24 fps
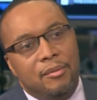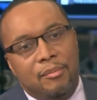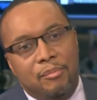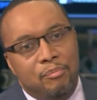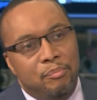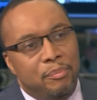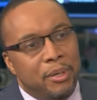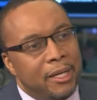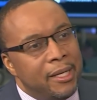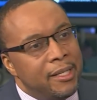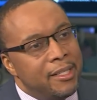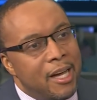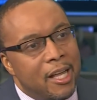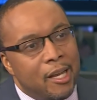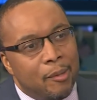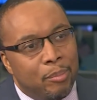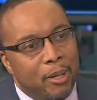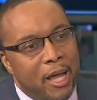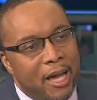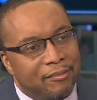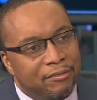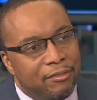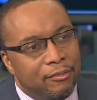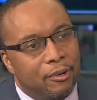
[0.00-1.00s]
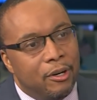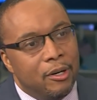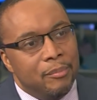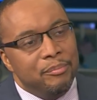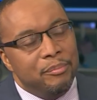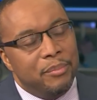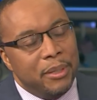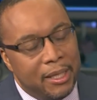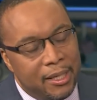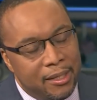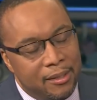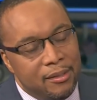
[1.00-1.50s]
billion dollar platform,
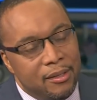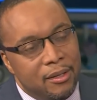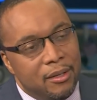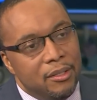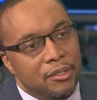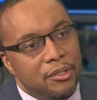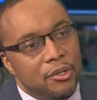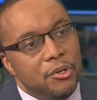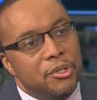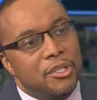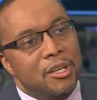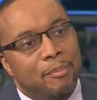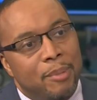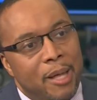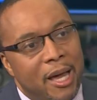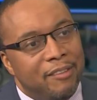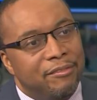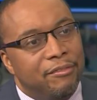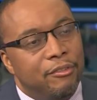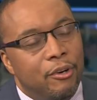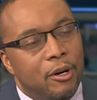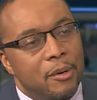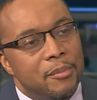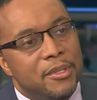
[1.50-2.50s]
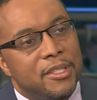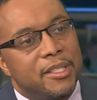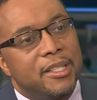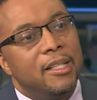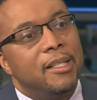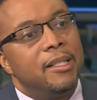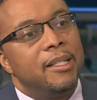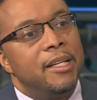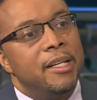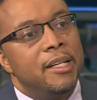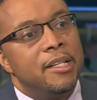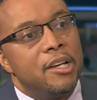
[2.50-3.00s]
billion user platform, still
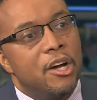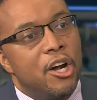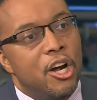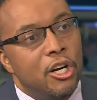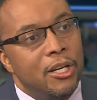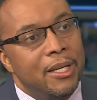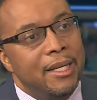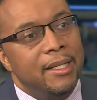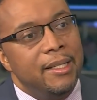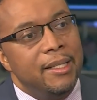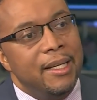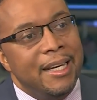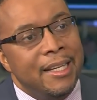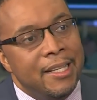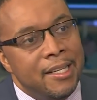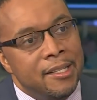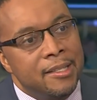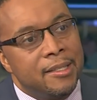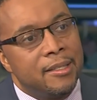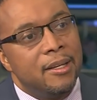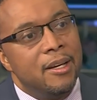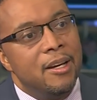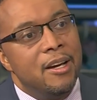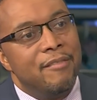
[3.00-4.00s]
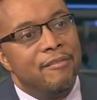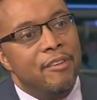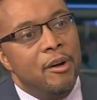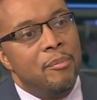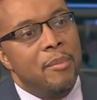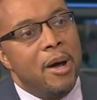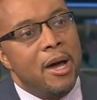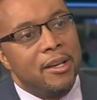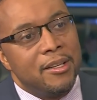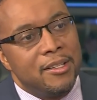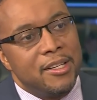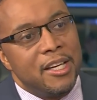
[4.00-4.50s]
in early innings from
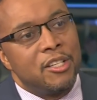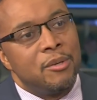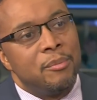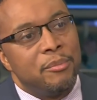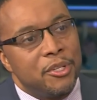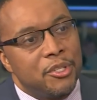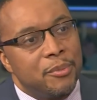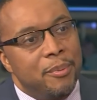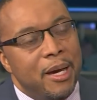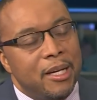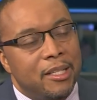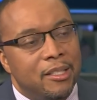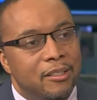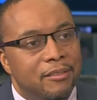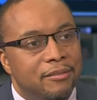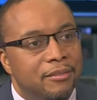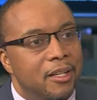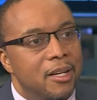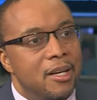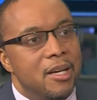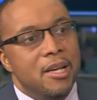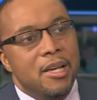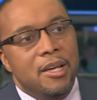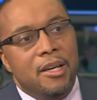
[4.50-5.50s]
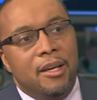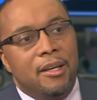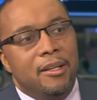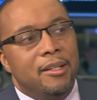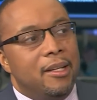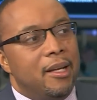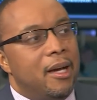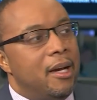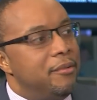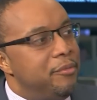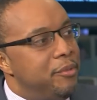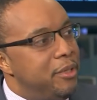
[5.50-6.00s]
monetization perspective.
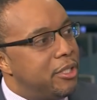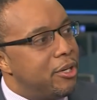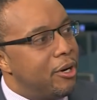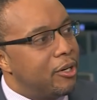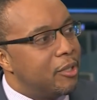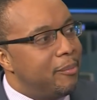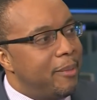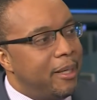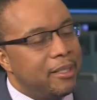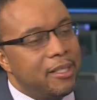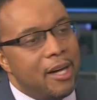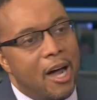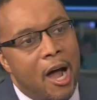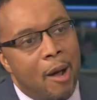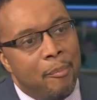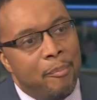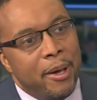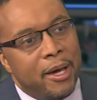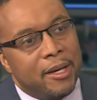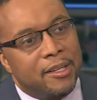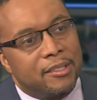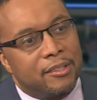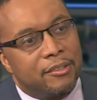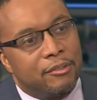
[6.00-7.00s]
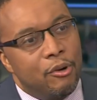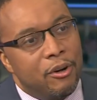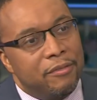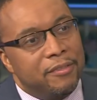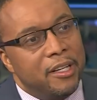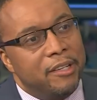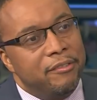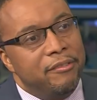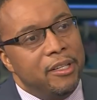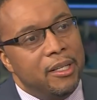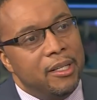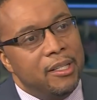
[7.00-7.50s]
And we talked about the OPEX growth they
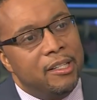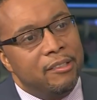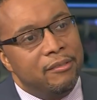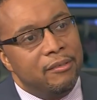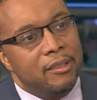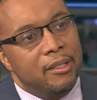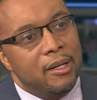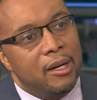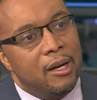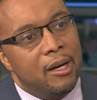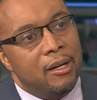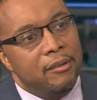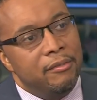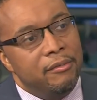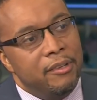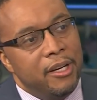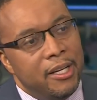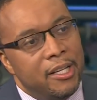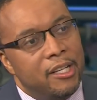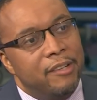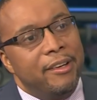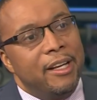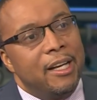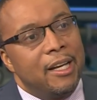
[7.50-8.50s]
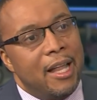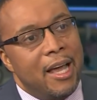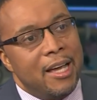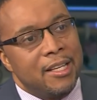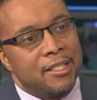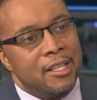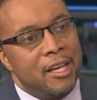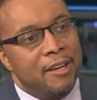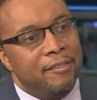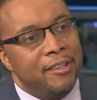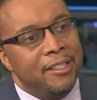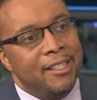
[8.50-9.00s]
reiter uh, reiterated last
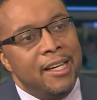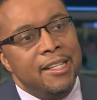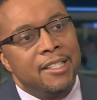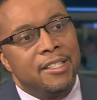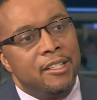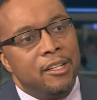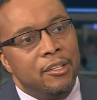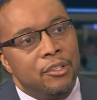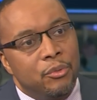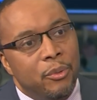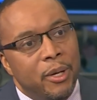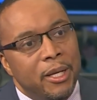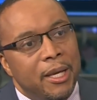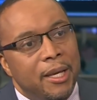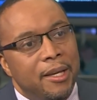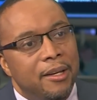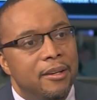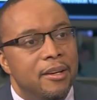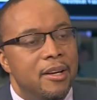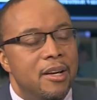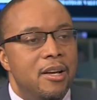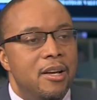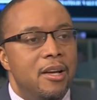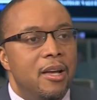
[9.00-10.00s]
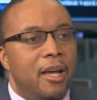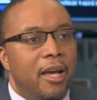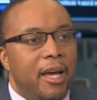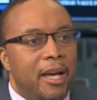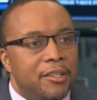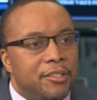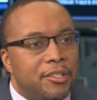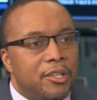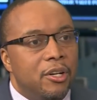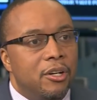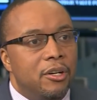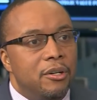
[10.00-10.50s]
night for 19 and 20. And
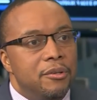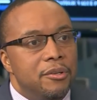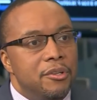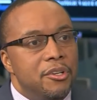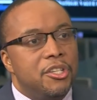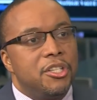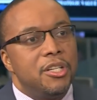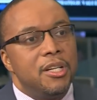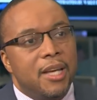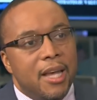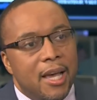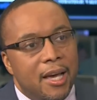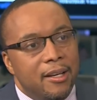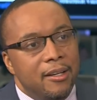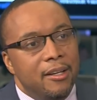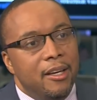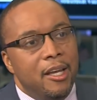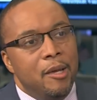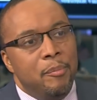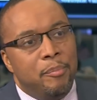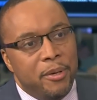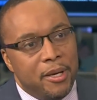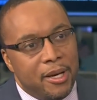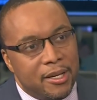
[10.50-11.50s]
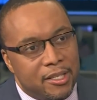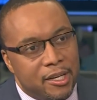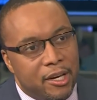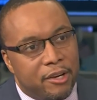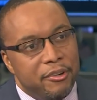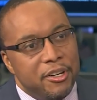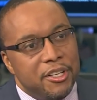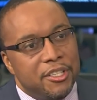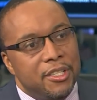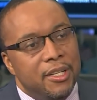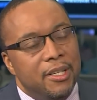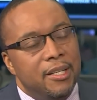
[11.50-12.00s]
so you should get EPS
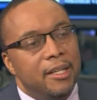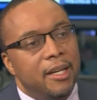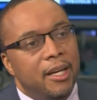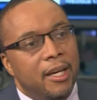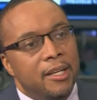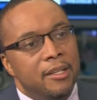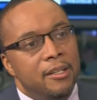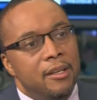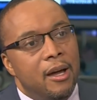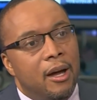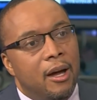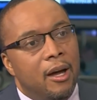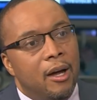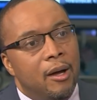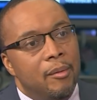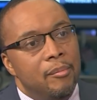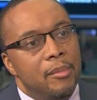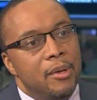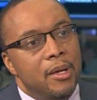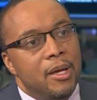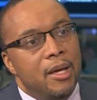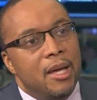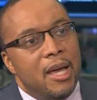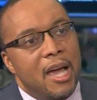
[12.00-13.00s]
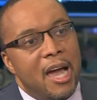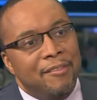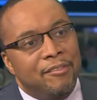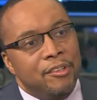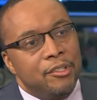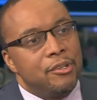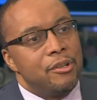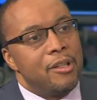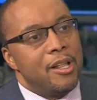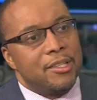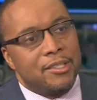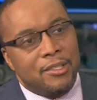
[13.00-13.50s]
accretion in, um, after
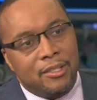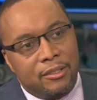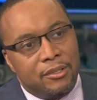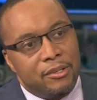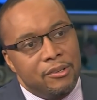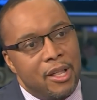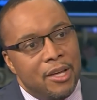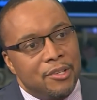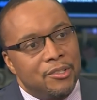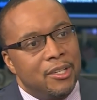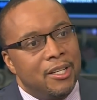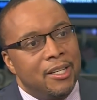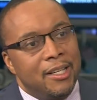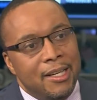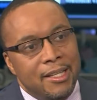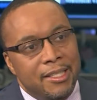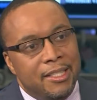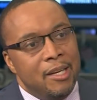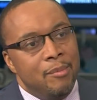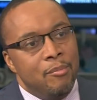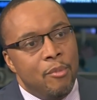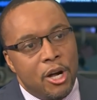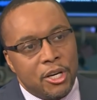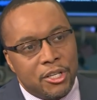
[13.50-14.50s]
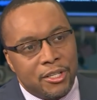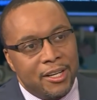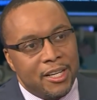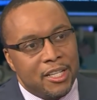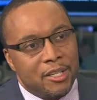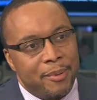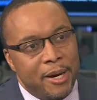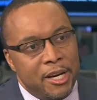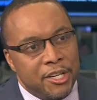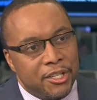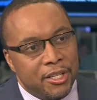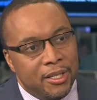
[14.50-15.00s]
2000, 2019, margin
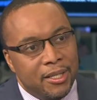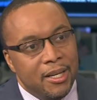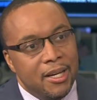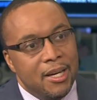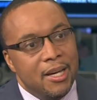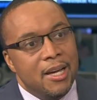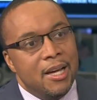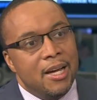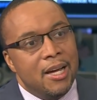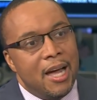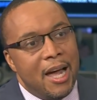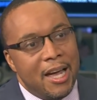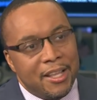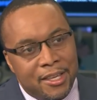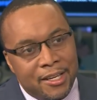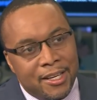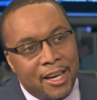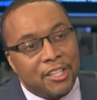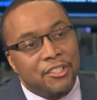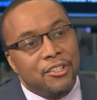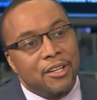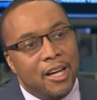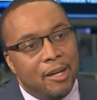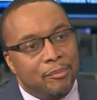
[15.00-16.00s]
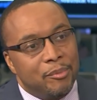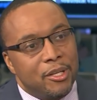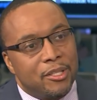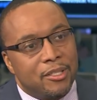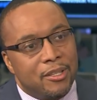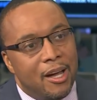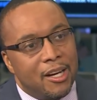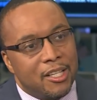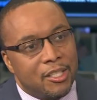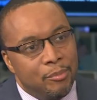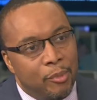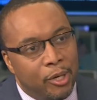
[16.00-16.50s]
expansion I think that should help the
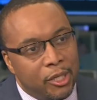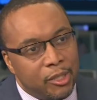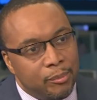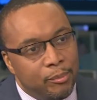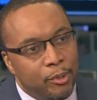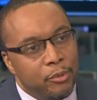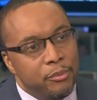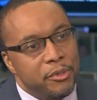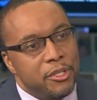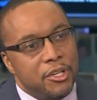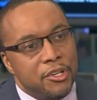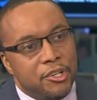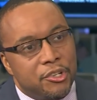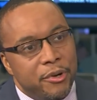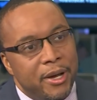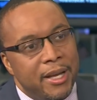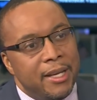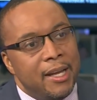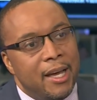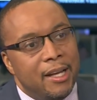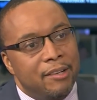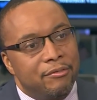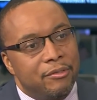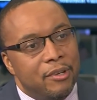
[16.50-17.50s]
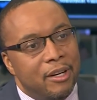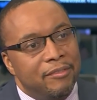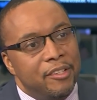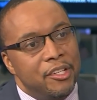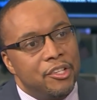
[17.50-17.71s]
stock's multiple, which is trading at roughly